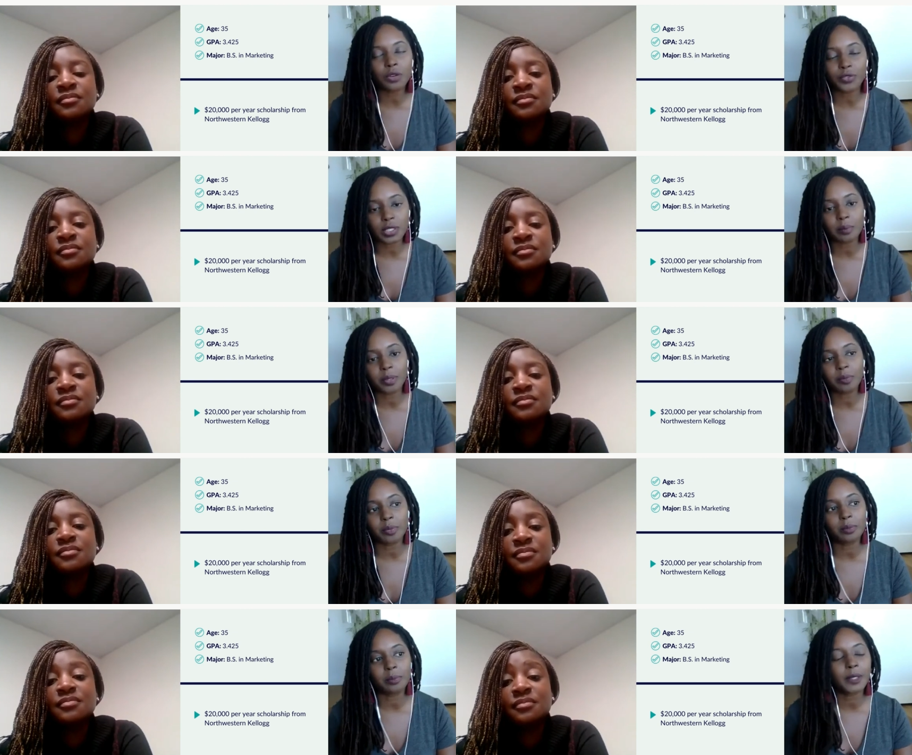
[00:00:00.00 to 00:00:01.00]
Speaker 1: for some
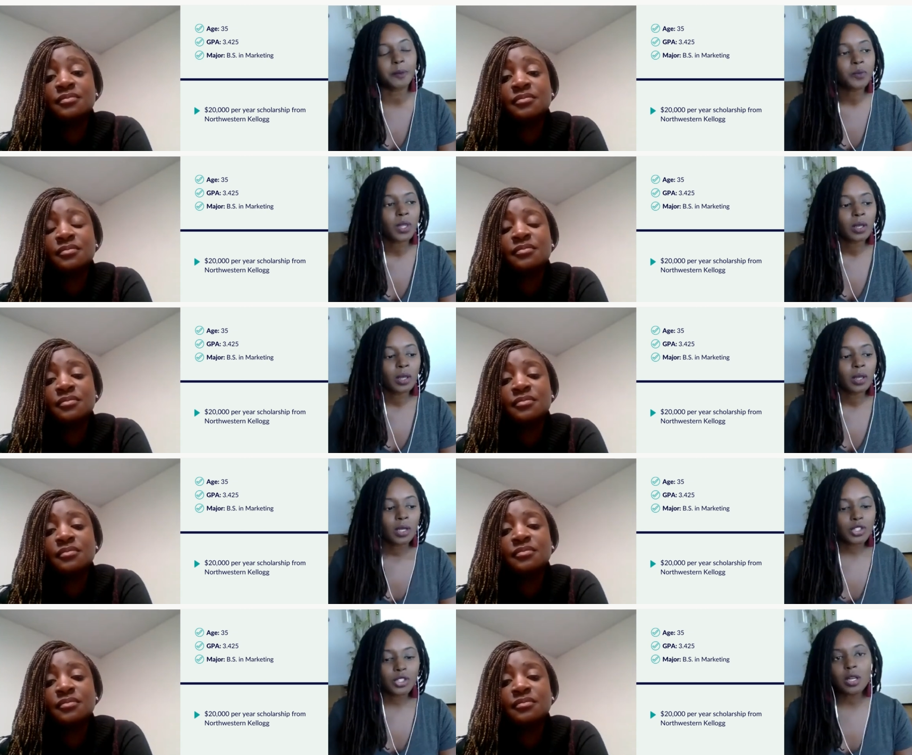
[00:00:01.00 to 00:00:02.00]
people, but mm-hmm.
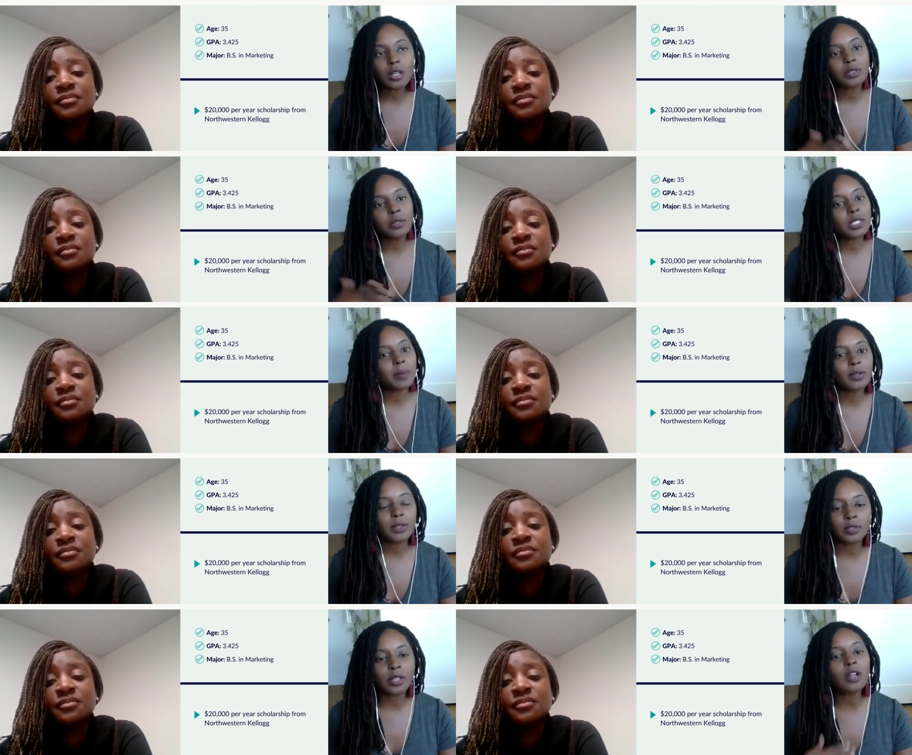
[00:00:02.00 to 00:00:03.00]
just talk to us about,
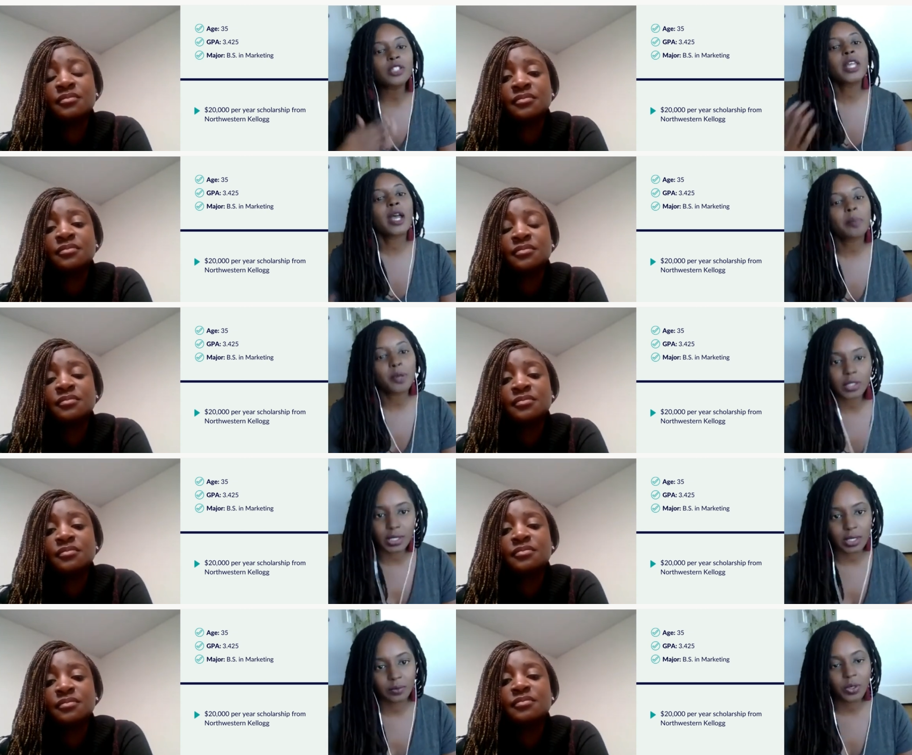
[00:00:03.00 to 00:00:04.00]
talk to that
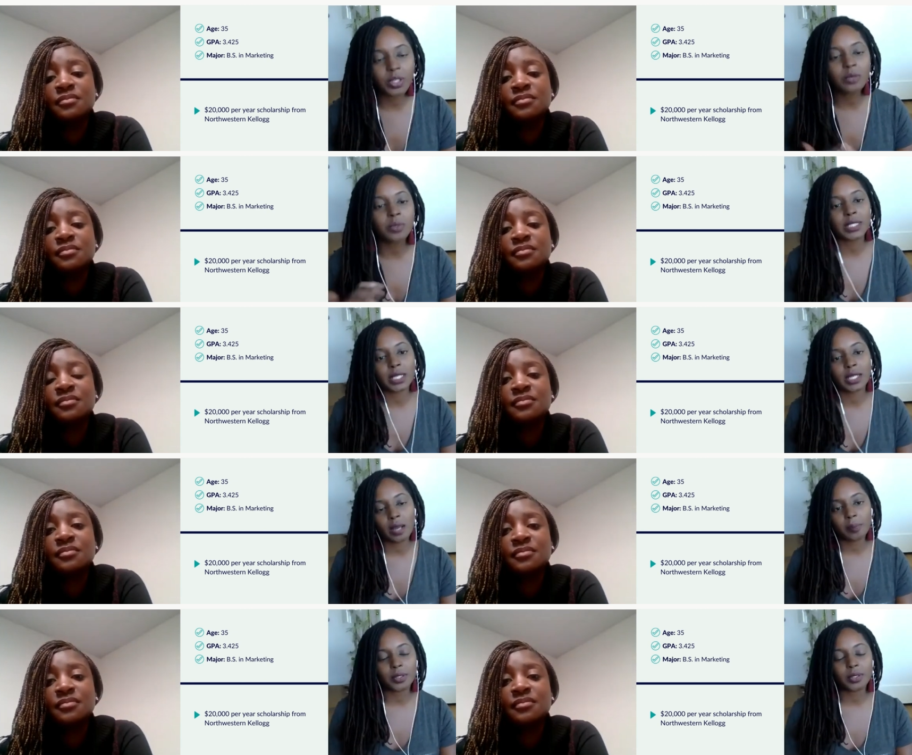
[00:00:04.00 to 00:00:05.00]
person. What do you want mm-hmm. to say to
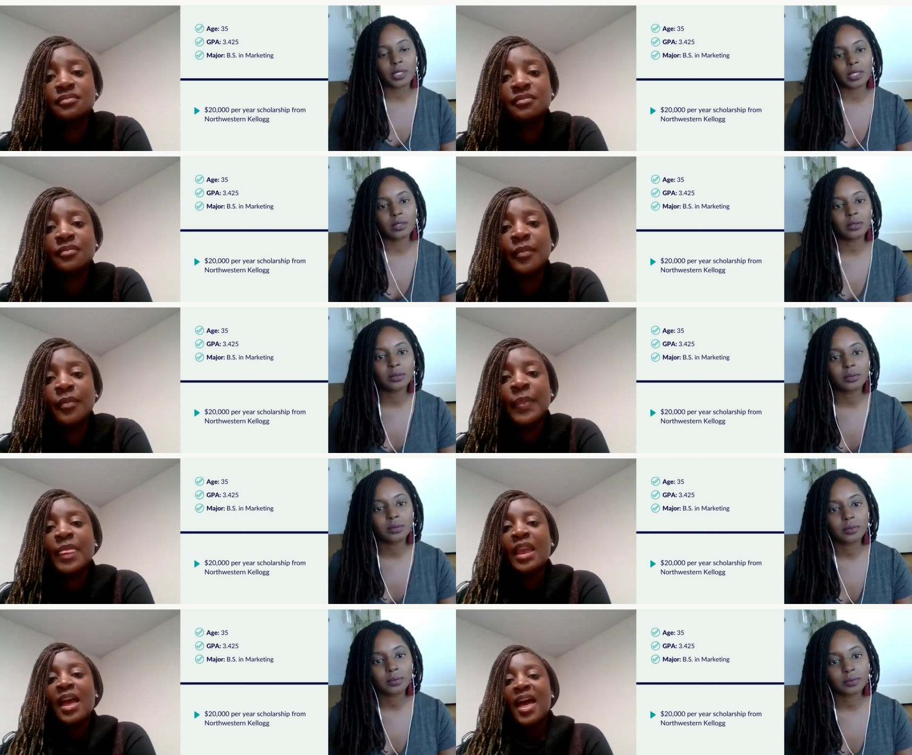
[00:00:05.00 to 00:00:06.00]
that person?
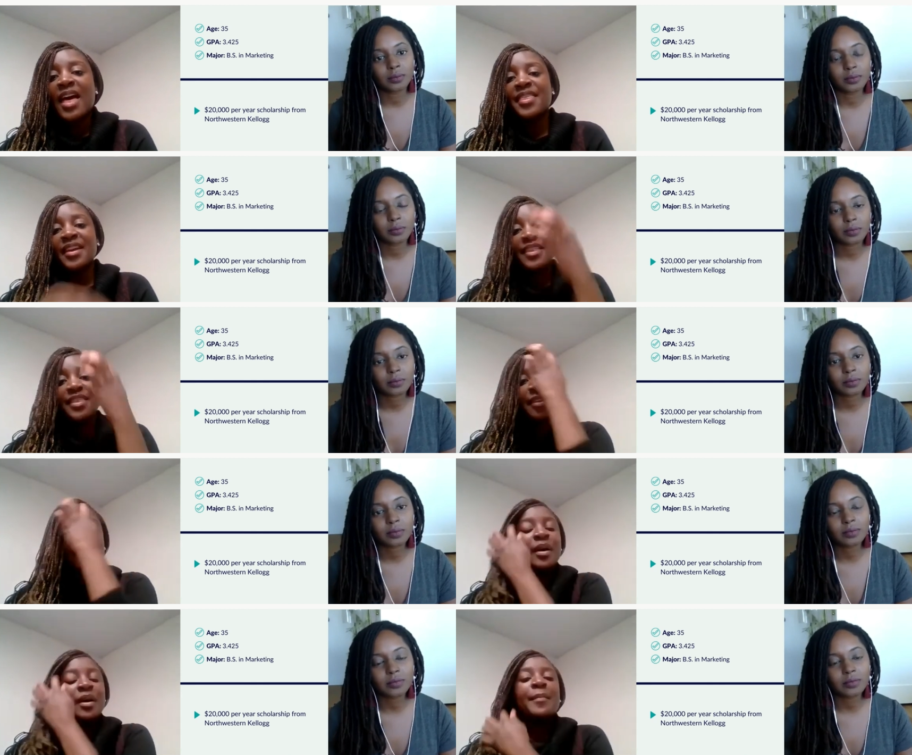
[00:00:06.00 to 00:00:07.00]
Speaker 2: I think at
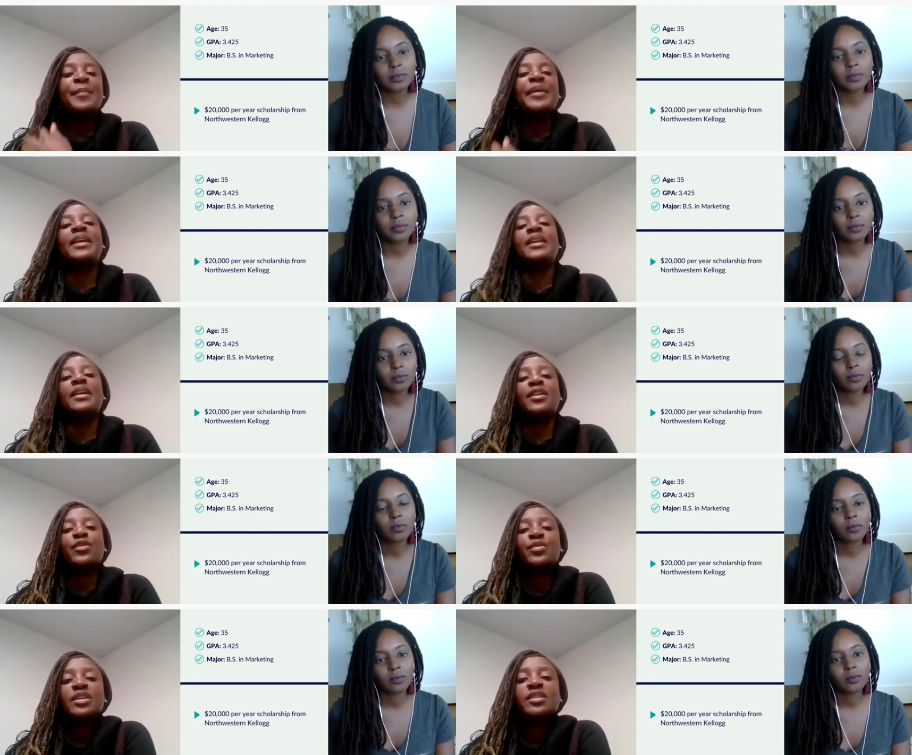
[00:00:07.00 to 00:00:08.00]
the um, beginning, you
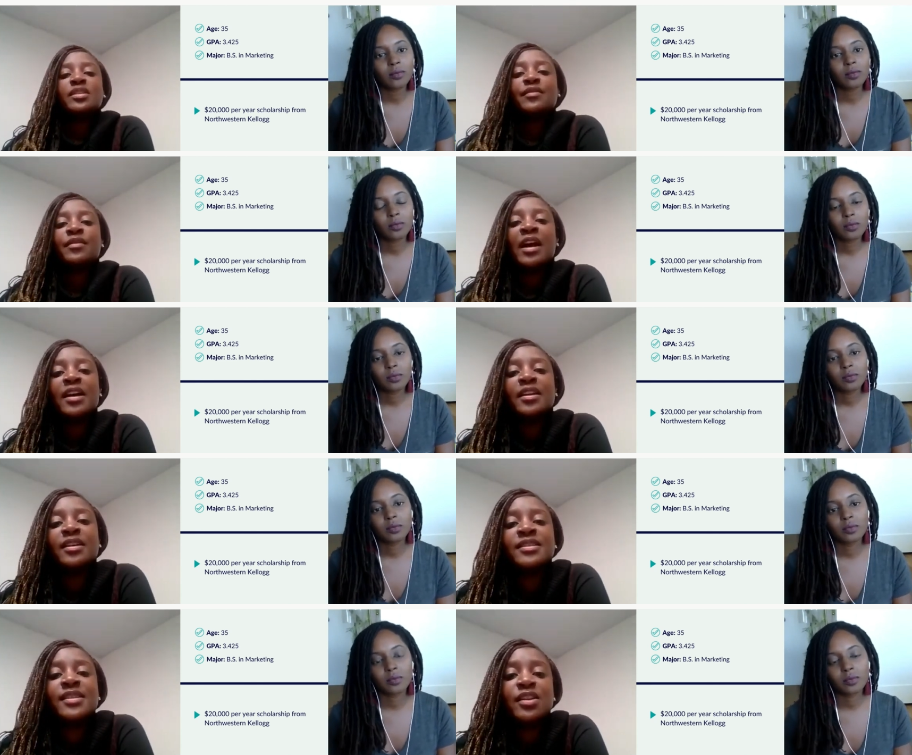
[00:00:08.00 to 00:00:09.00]
need to kind of
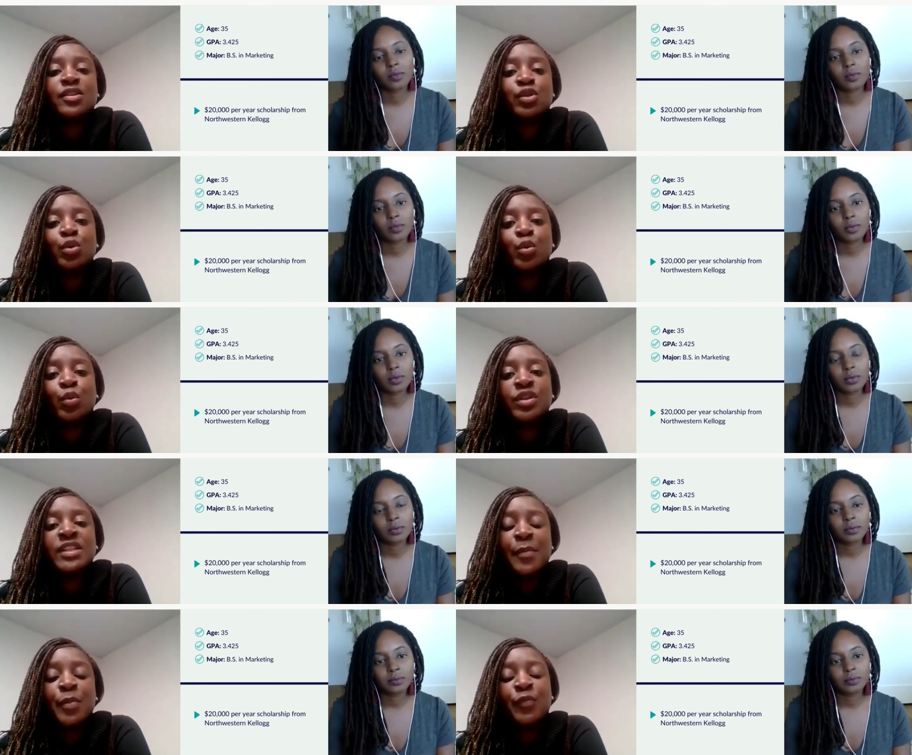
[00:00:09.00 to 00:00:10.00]
assess the
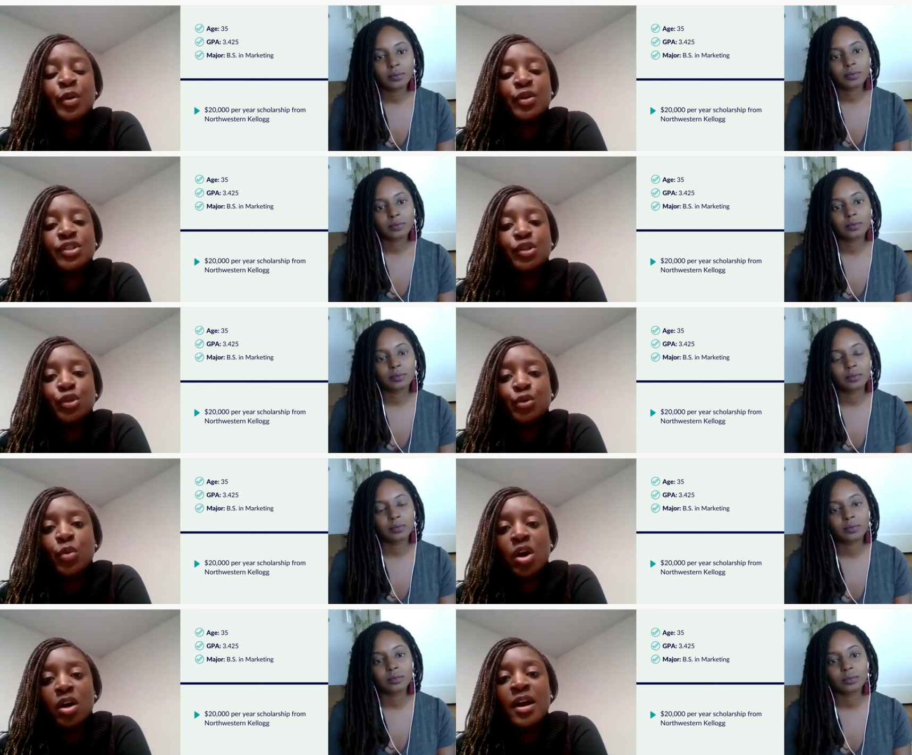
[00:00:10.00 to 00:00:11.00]
type of person you
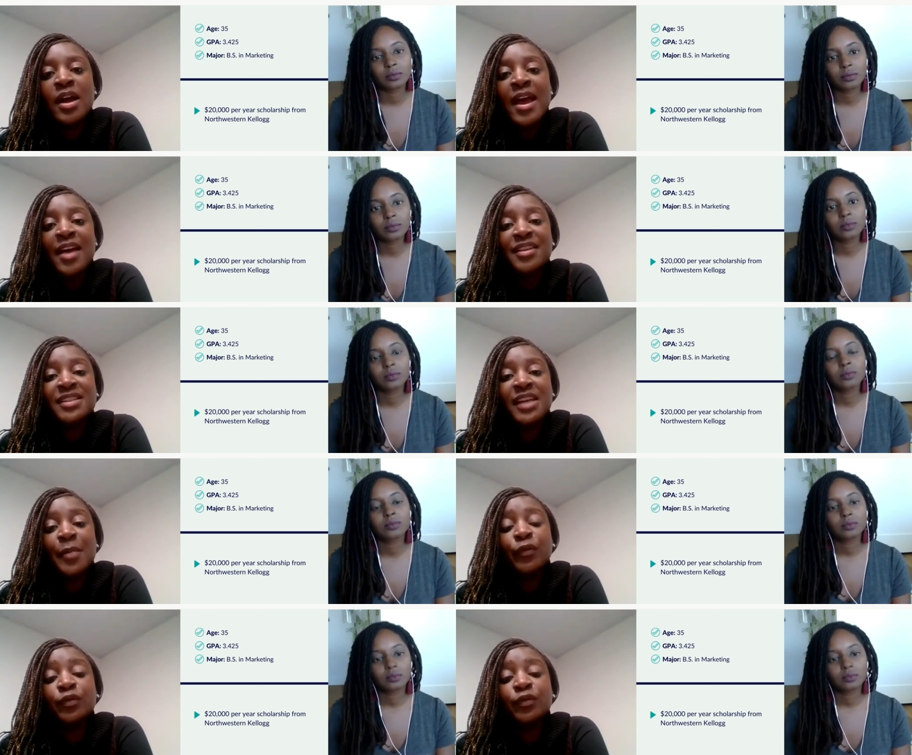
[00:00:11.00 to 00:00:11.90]
are and the type of